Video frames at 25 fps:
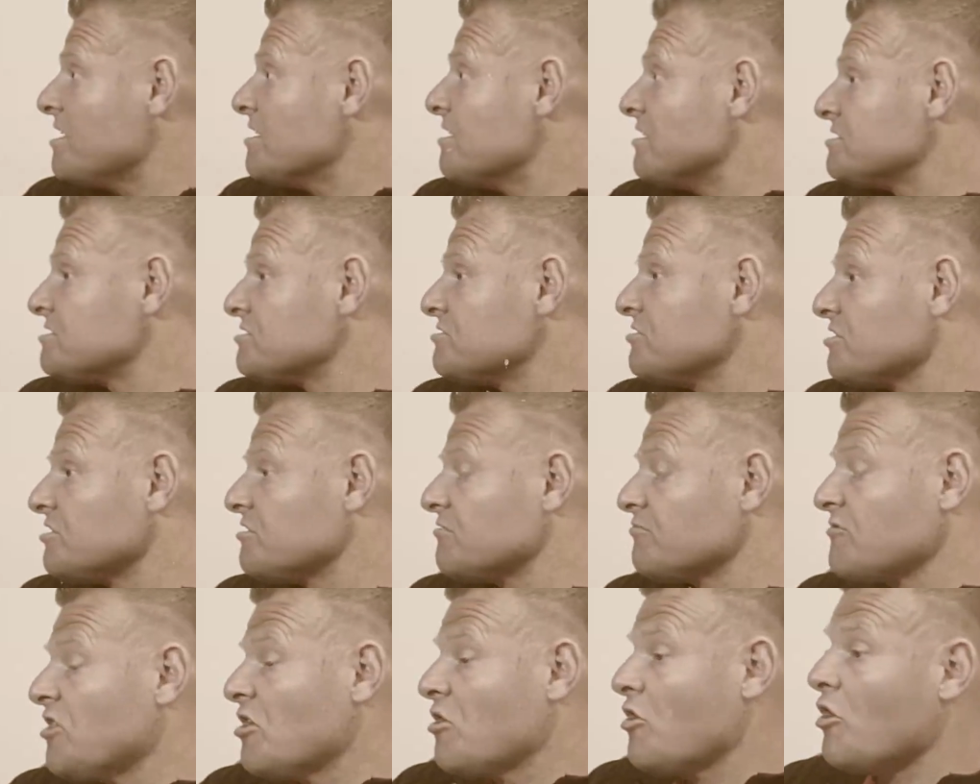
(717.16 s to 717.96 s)
end.
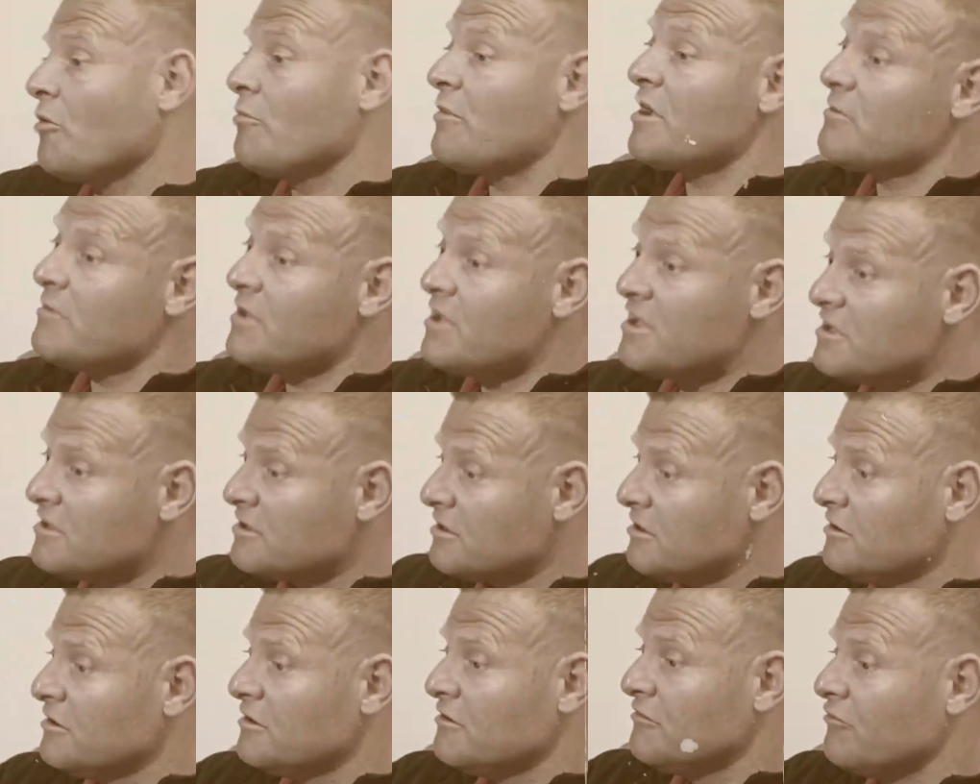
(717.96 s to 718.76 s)
And this uh,
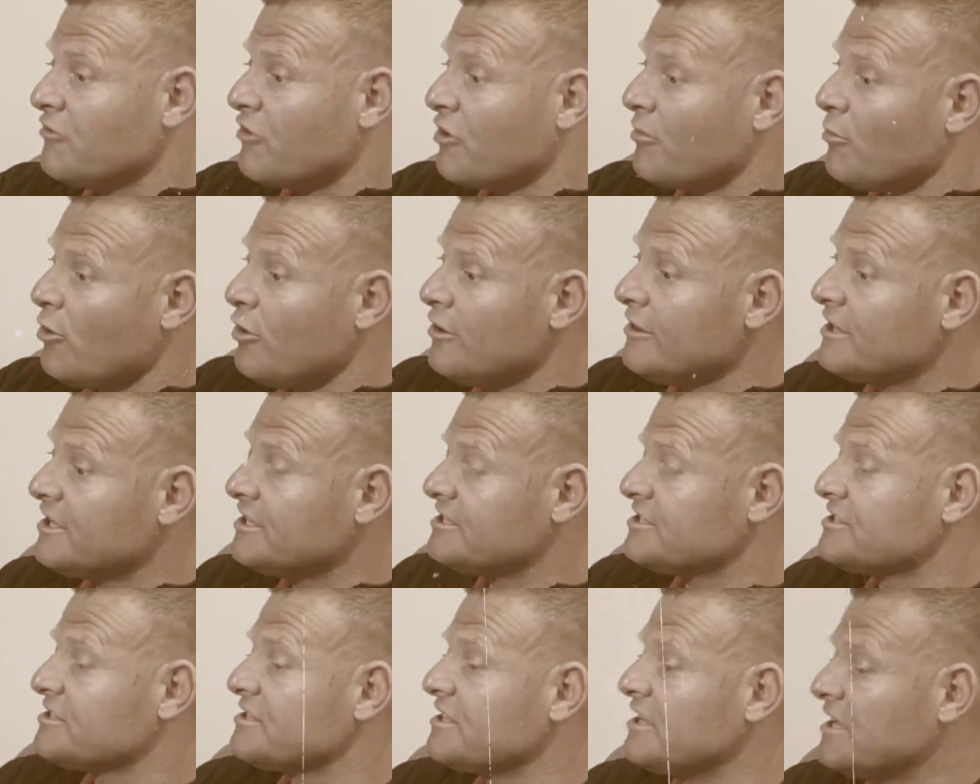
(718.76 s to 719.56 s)
came
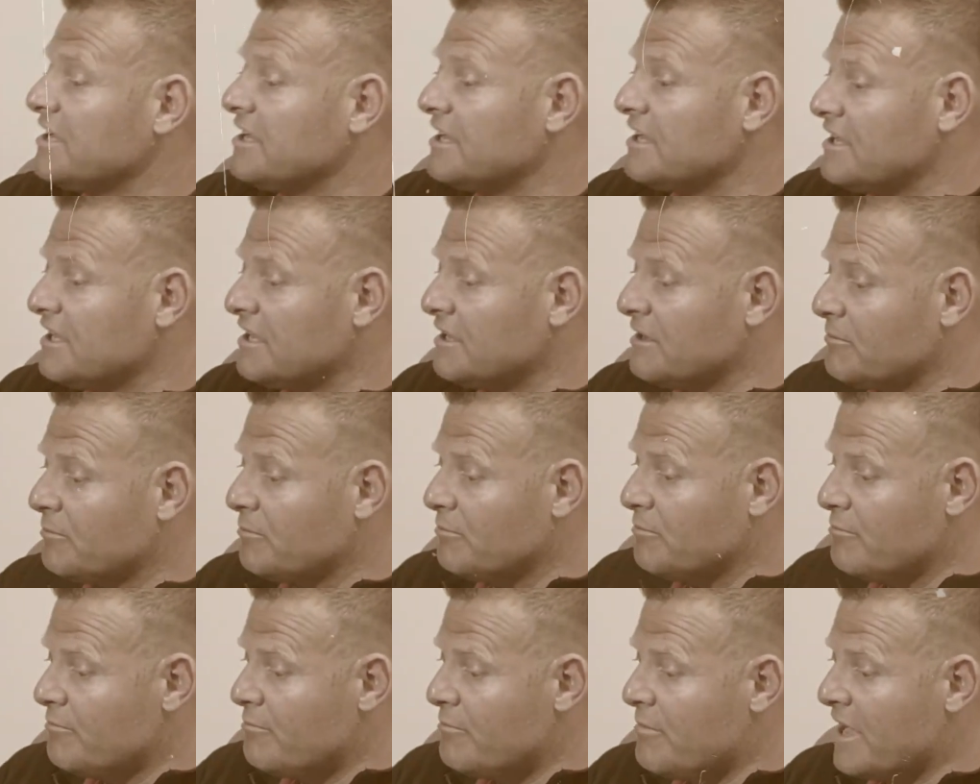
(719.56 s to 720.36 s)
from me. It's not,
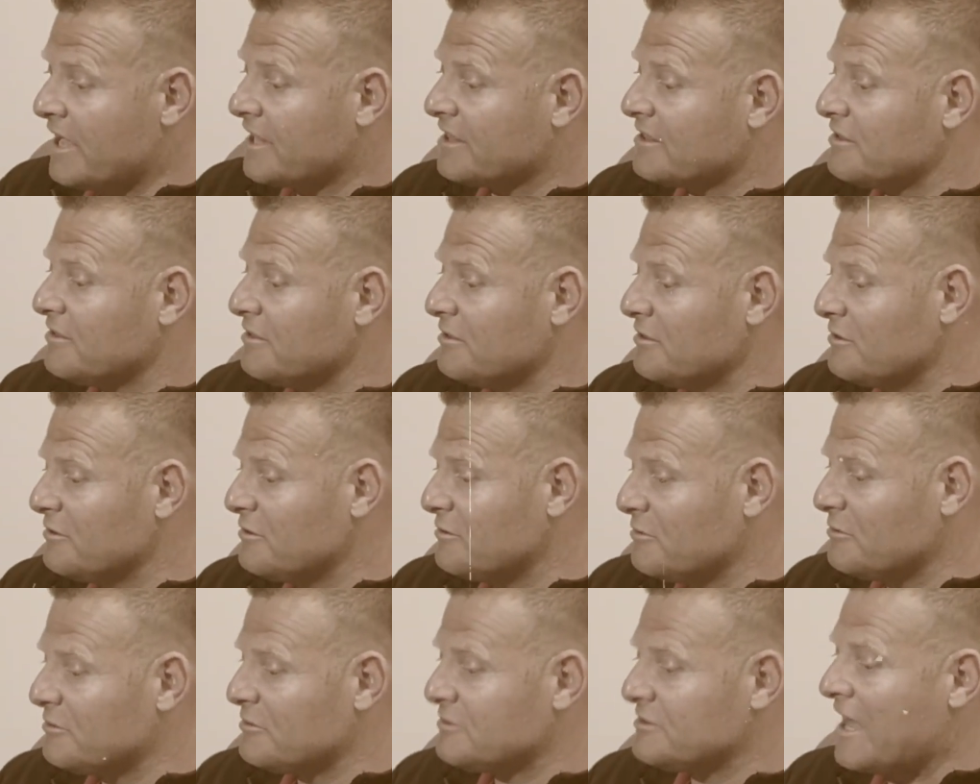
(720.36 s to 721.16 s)
or maybe
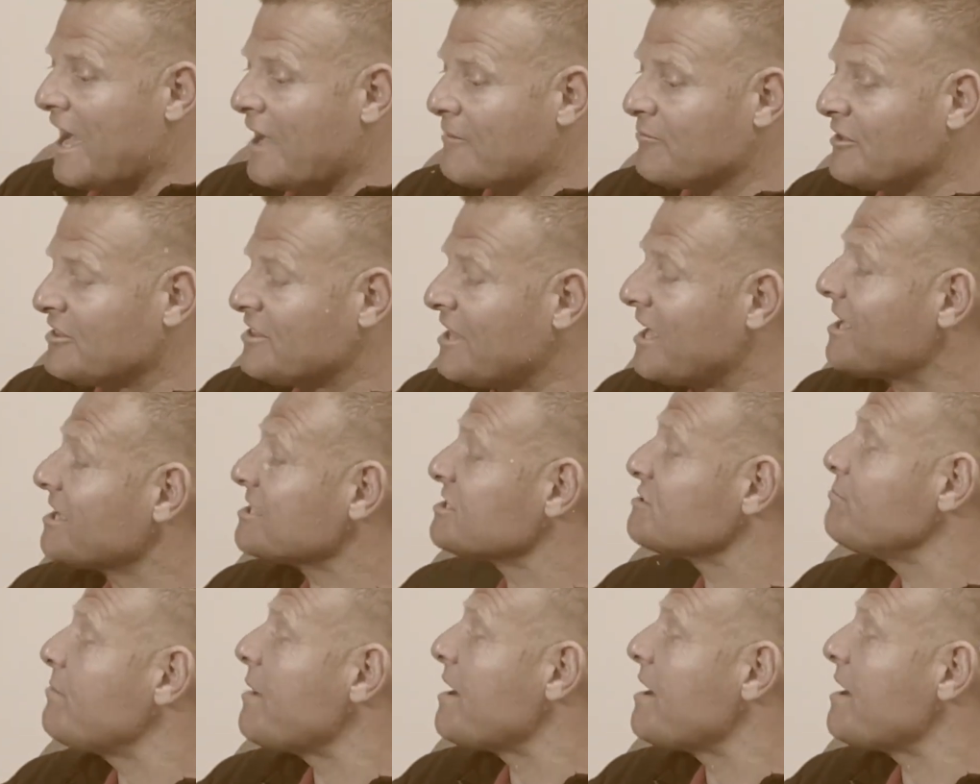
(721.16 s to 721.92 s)
from all this uh,